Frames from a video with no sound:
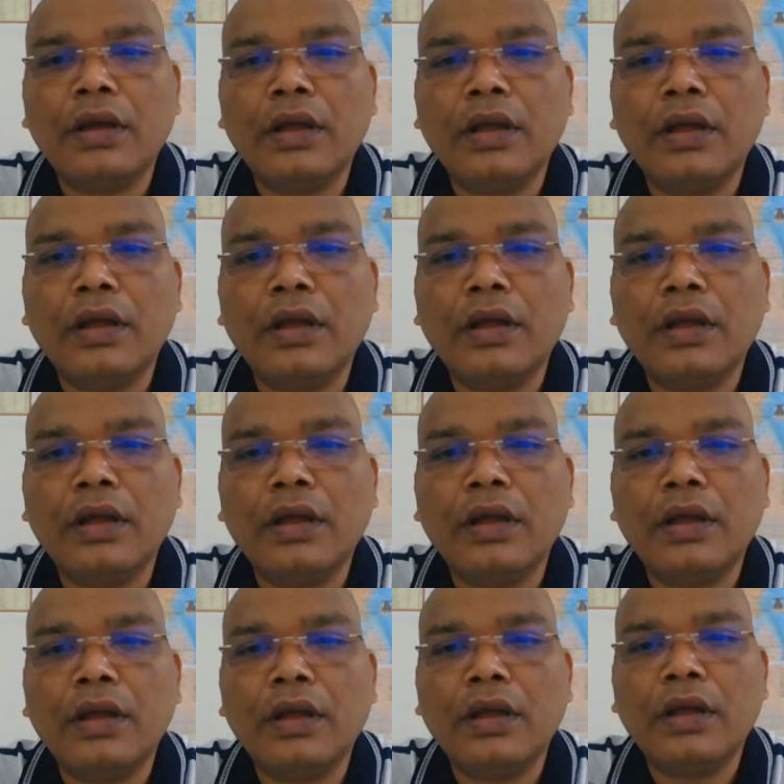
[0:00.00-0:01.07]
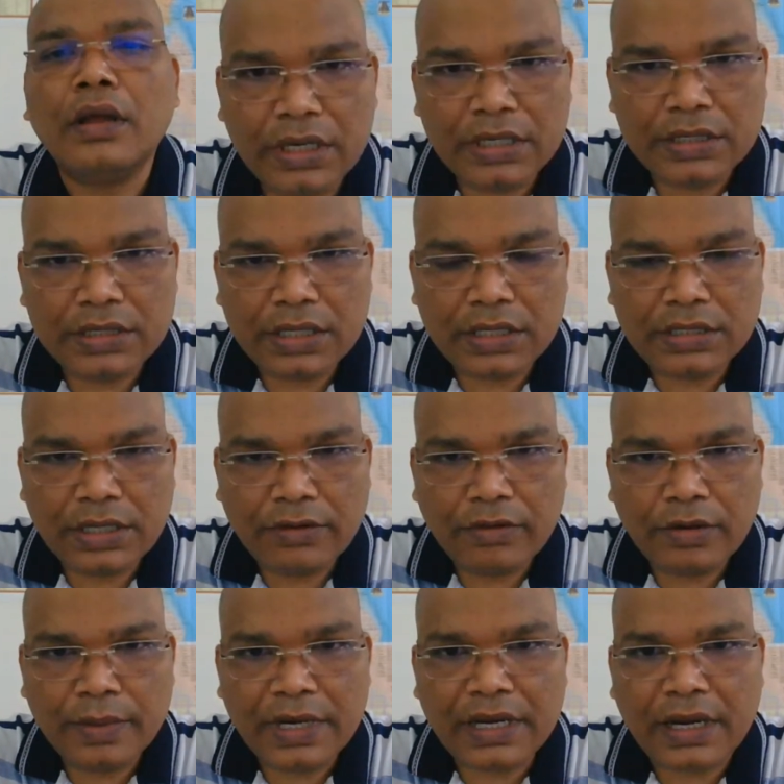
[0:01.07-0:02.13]
In the border districts, they
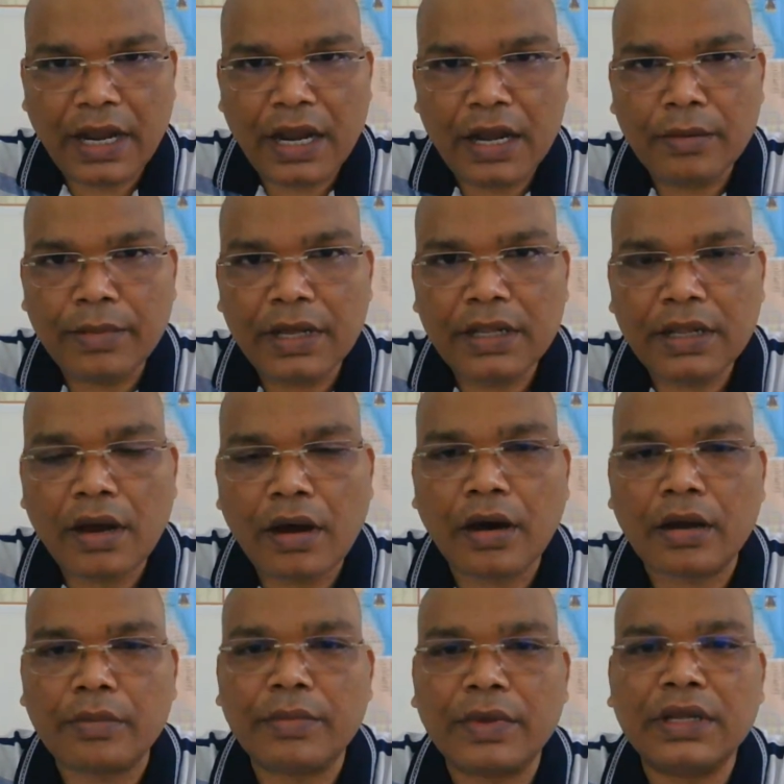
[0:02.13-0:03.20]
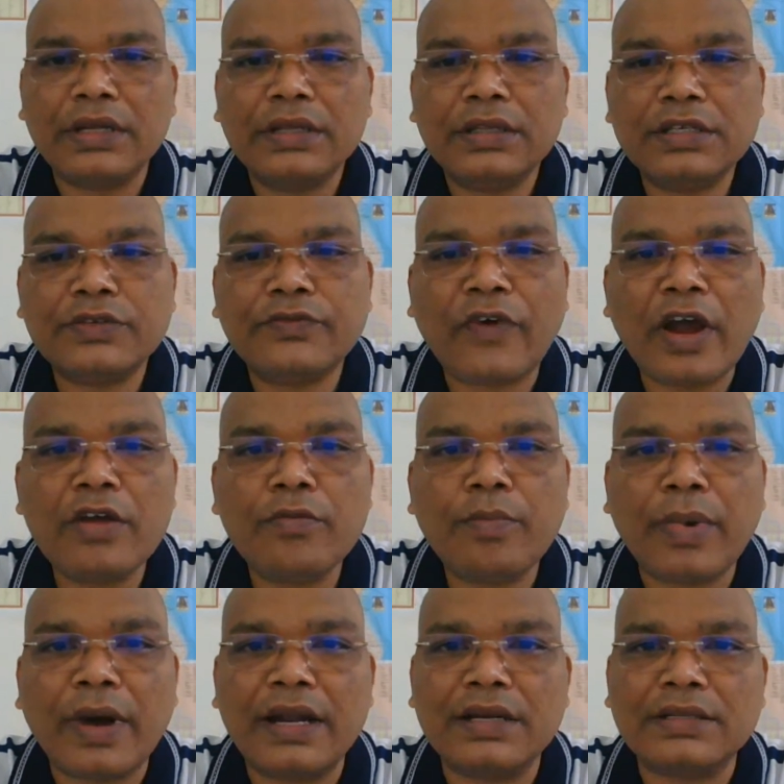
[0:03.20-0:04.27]
will be trained by the army. These
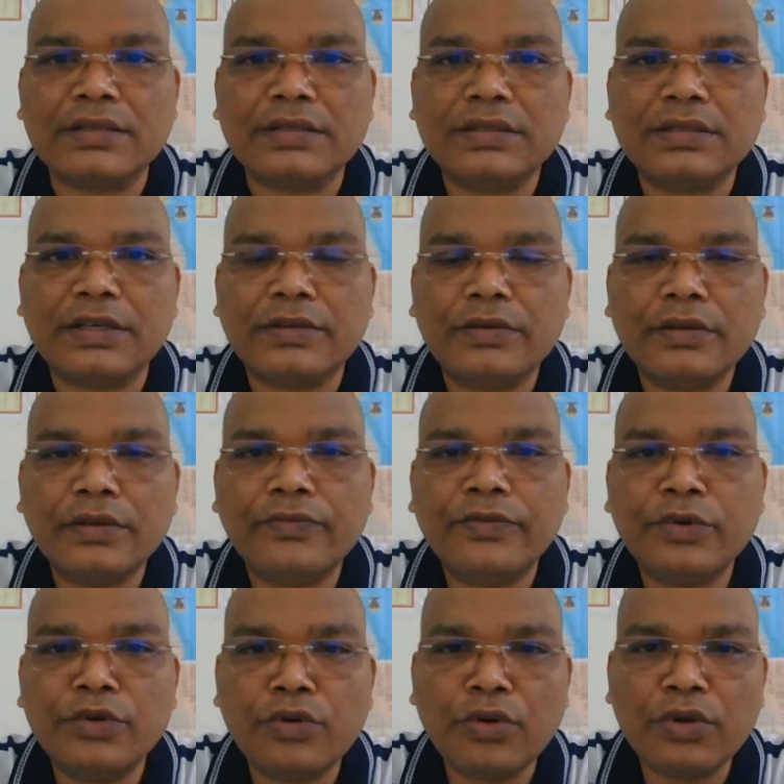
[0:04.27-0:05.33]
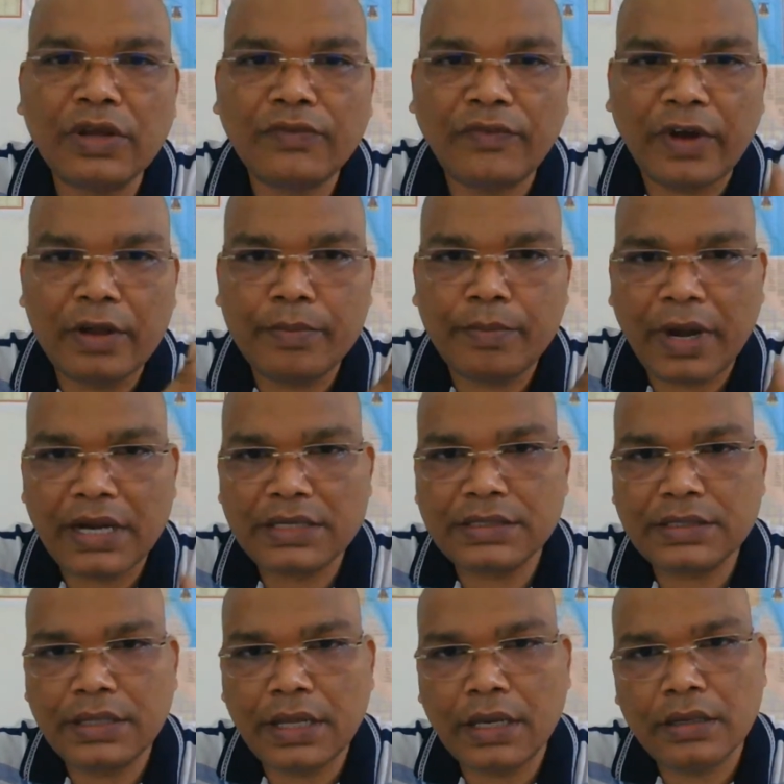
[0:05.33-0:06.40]
5 points, you see, if you know the 5
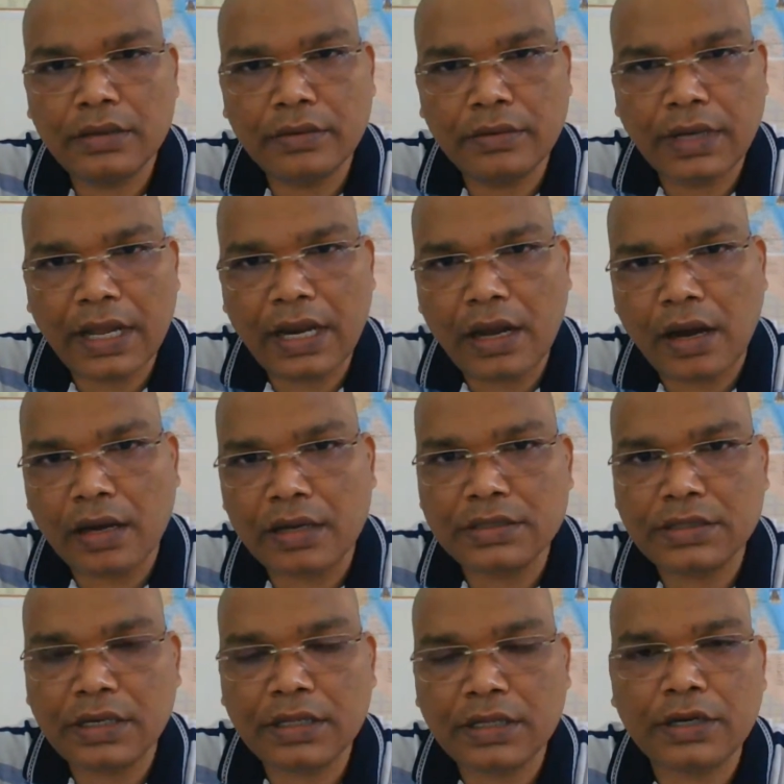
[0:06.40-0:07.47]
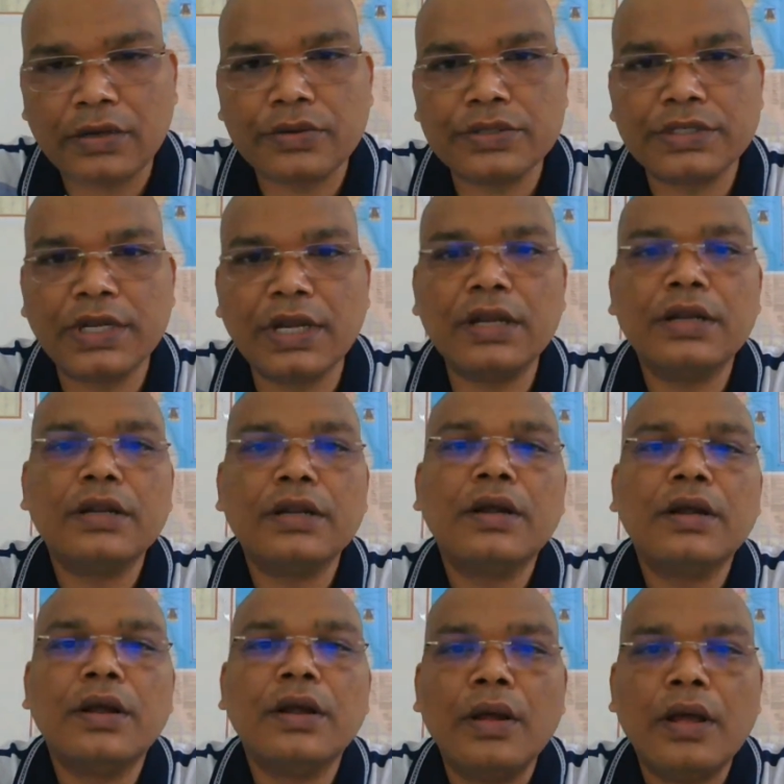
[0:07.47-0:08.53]
points, then you can answer that question
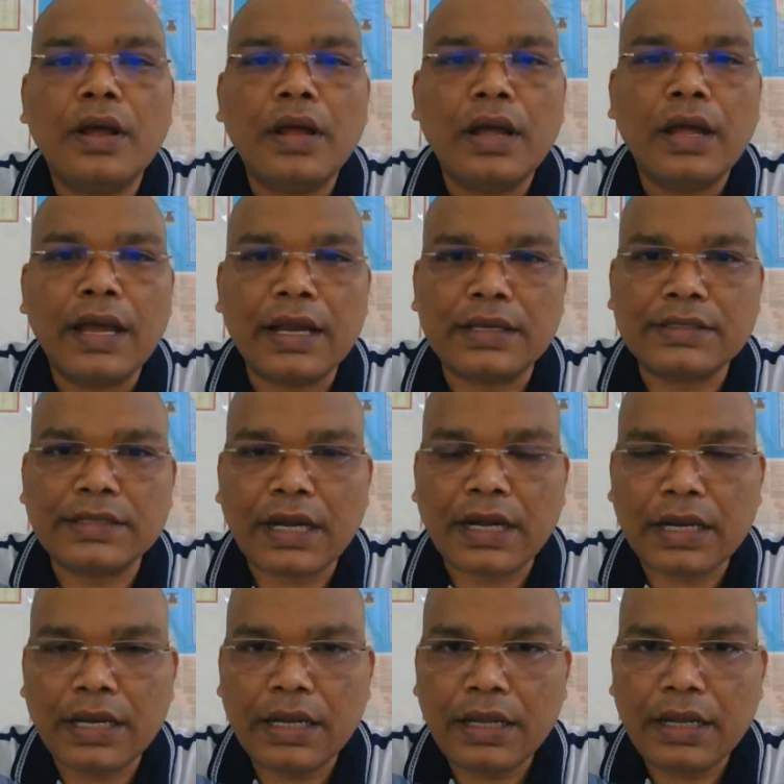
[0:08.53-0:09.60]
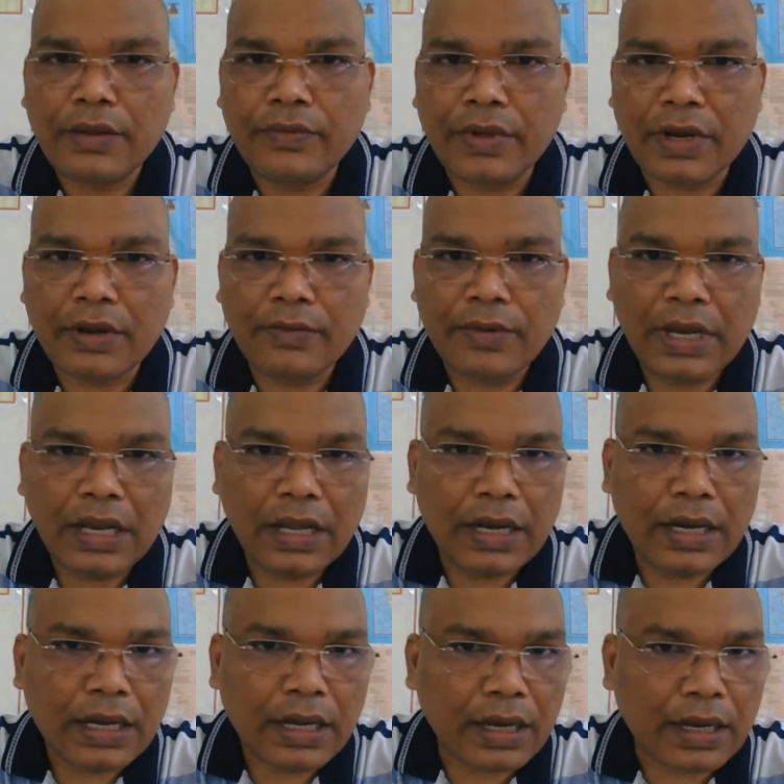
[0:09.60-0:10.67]
exactly, very well
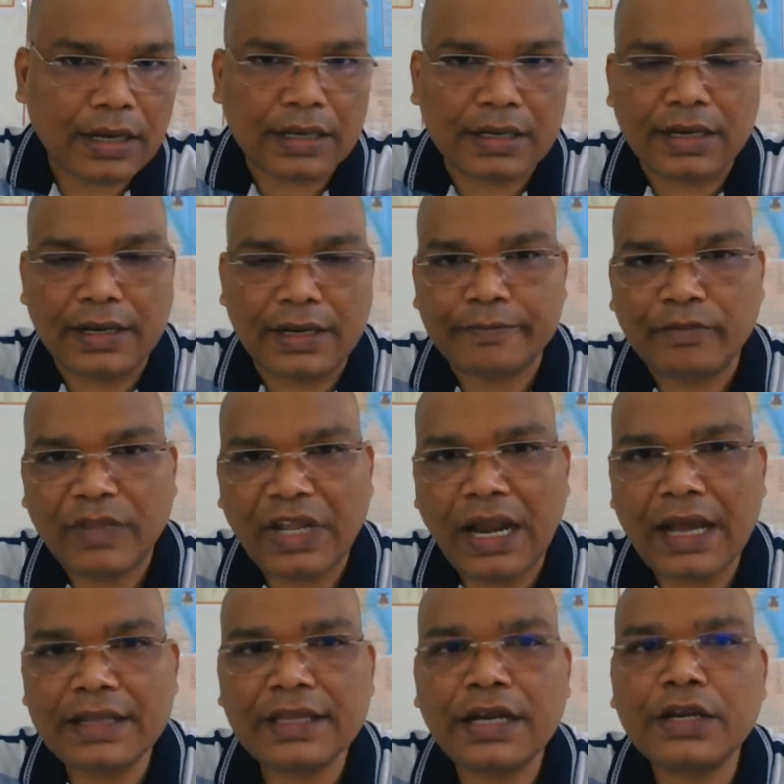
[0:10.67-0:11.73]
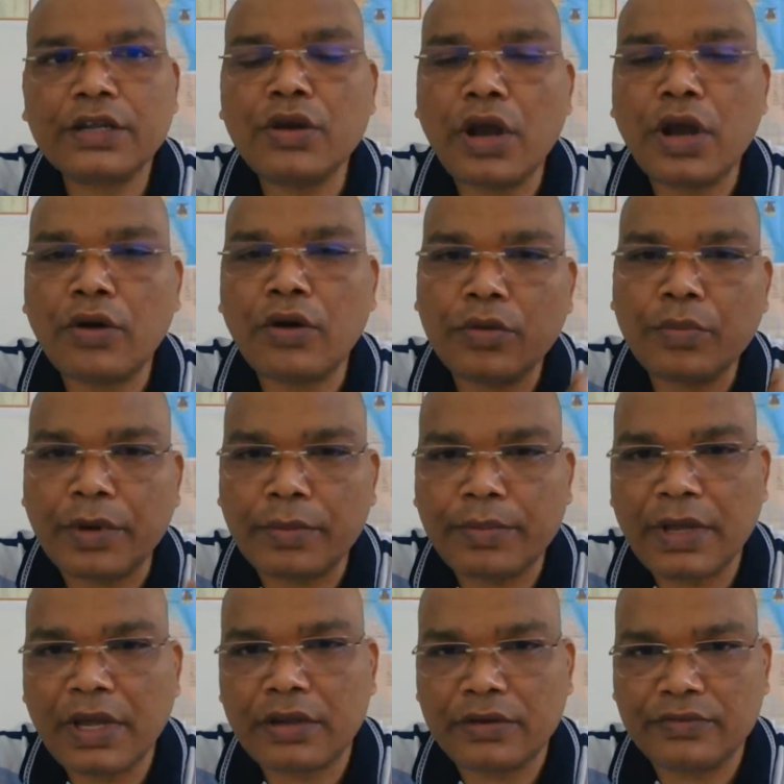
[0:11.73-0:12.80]
and correctly. Like that, you have to
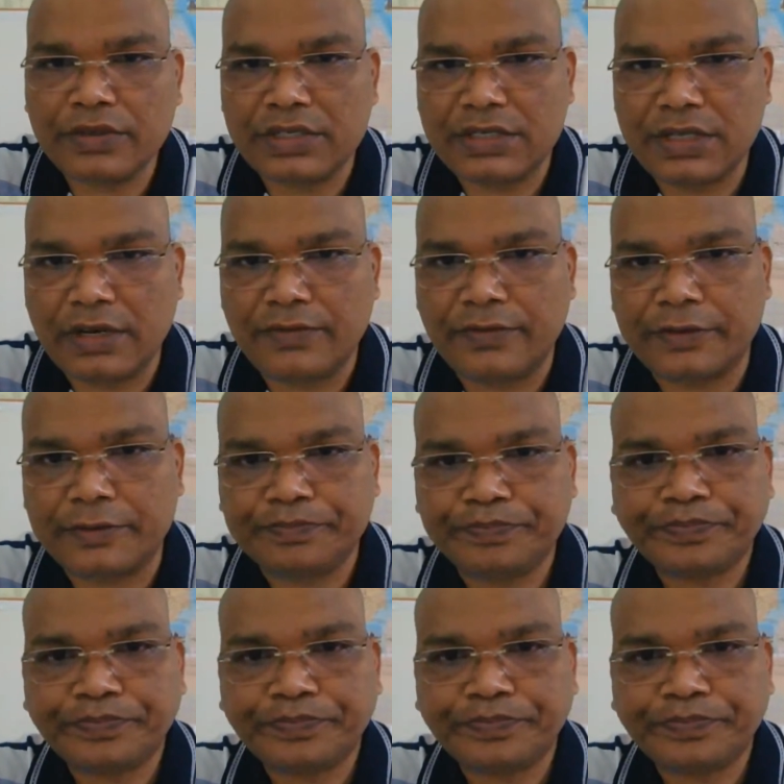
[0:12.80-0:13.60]
prepare yourself.